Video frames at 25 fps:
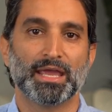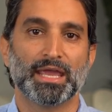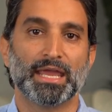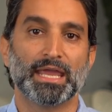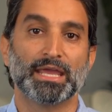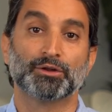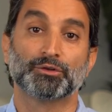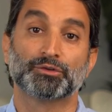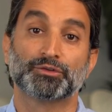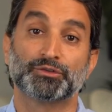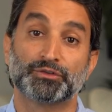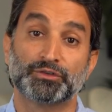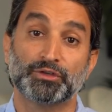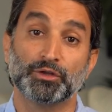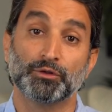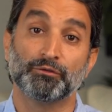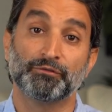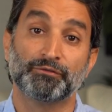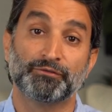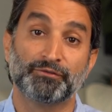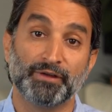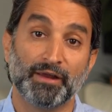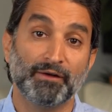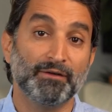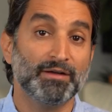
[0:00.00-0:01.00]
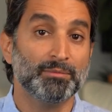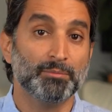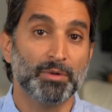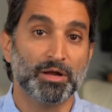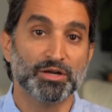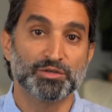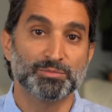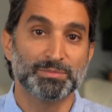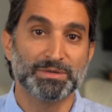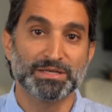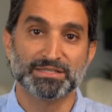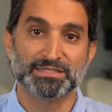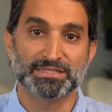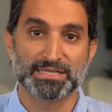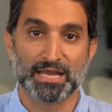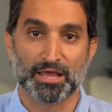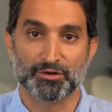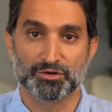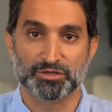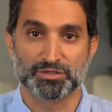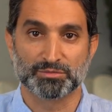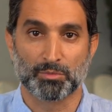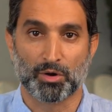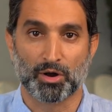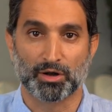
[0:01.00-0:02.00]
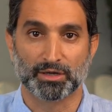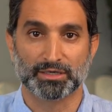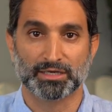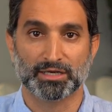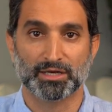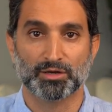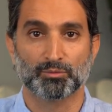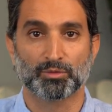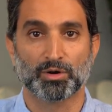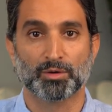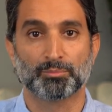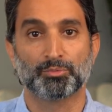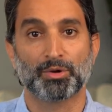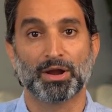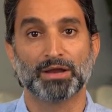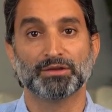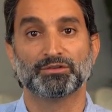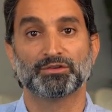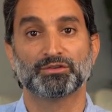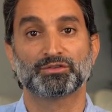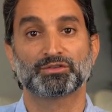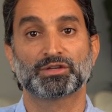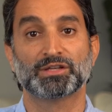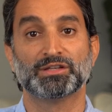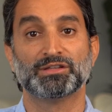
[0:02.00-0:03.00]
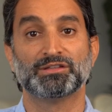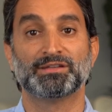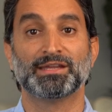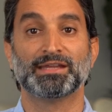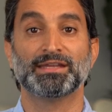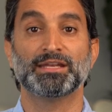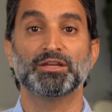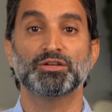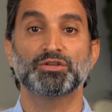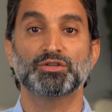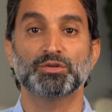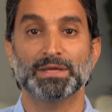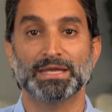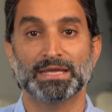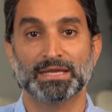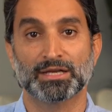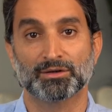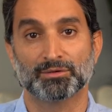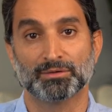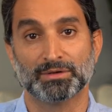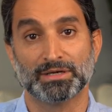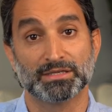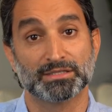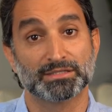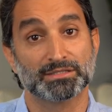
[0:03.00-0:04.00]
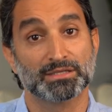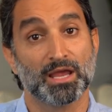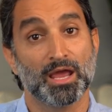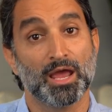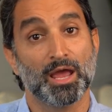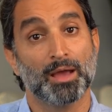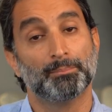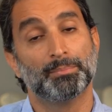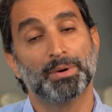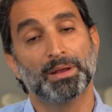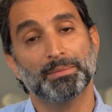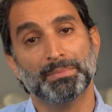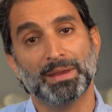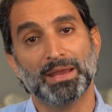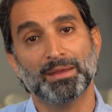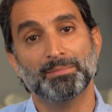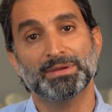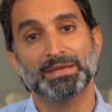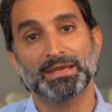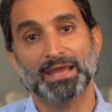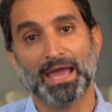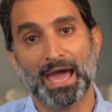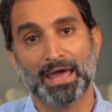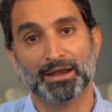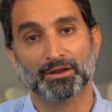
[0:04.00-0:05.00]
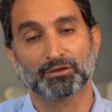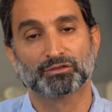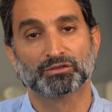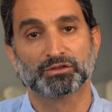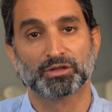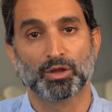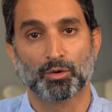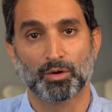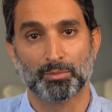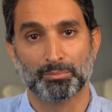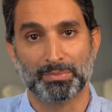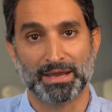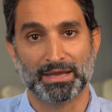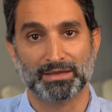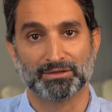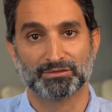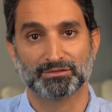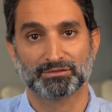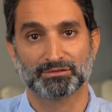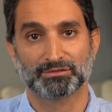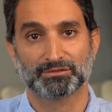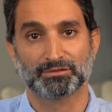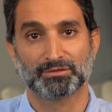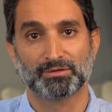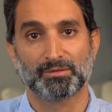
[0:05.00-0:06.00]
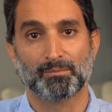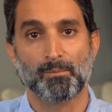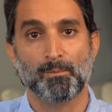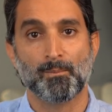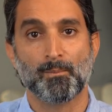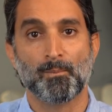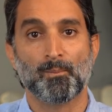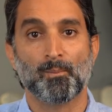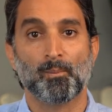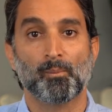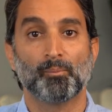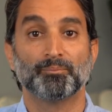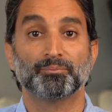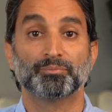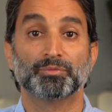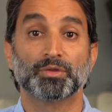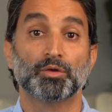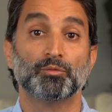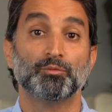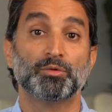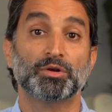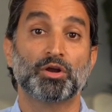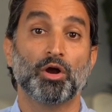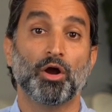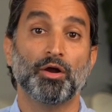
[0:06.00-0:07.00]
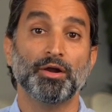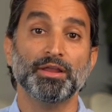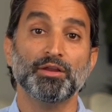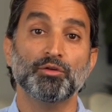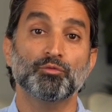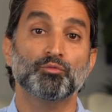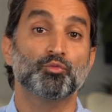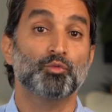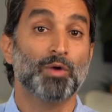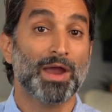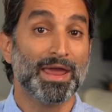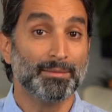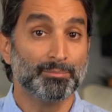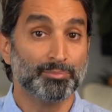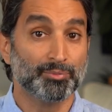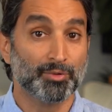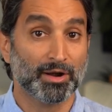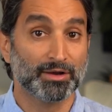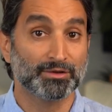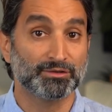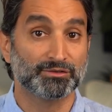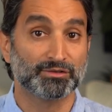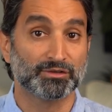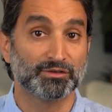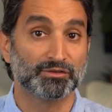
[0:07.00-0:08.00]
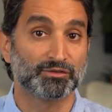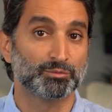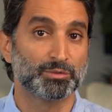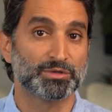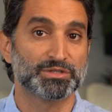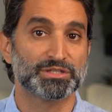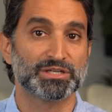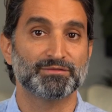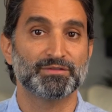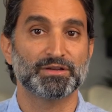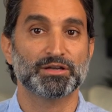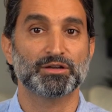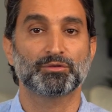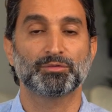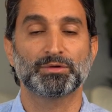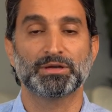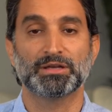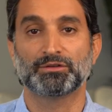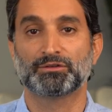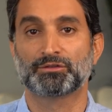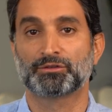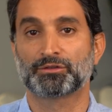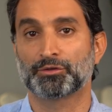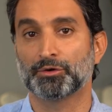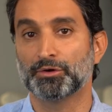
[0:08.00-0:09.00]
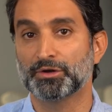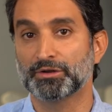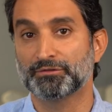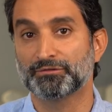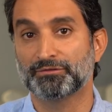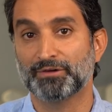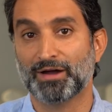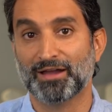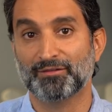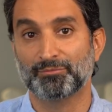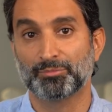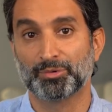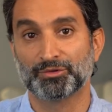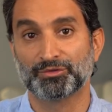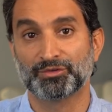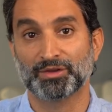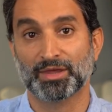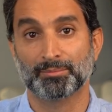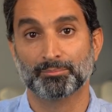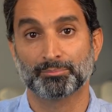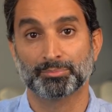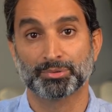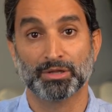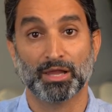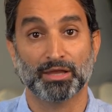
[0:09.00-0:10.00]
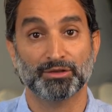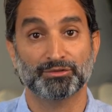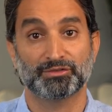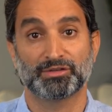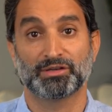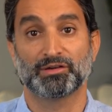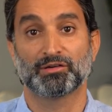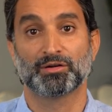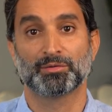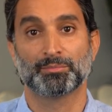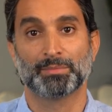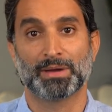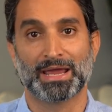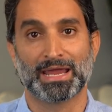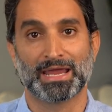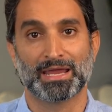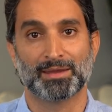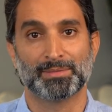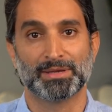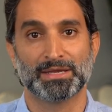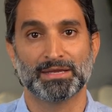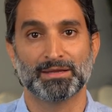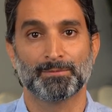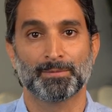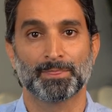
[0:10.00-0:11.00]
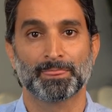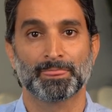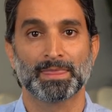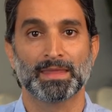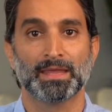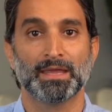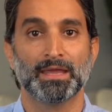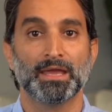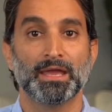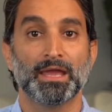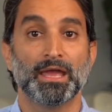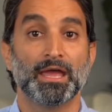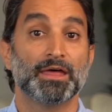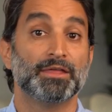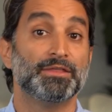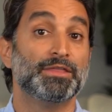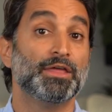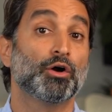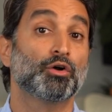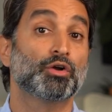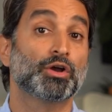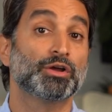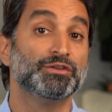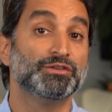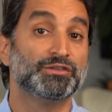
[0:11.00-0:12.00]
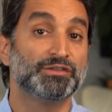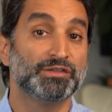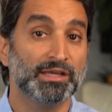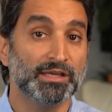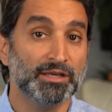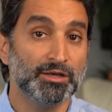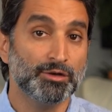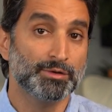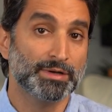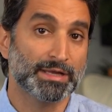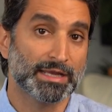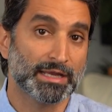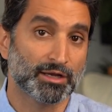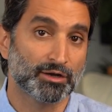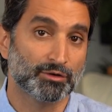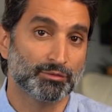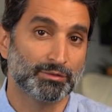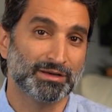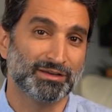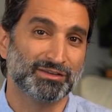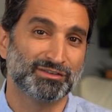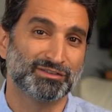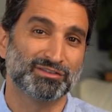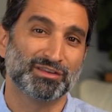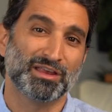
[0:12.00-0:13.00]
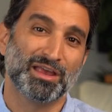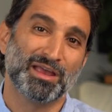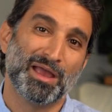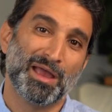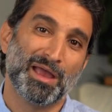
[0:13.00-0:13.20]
It'll still very much be a seller's market where prices continue to increase, but maybe at a slower pace. Regarding rent prices, which have increased 35% plus here in Miami, they'll continue to increase,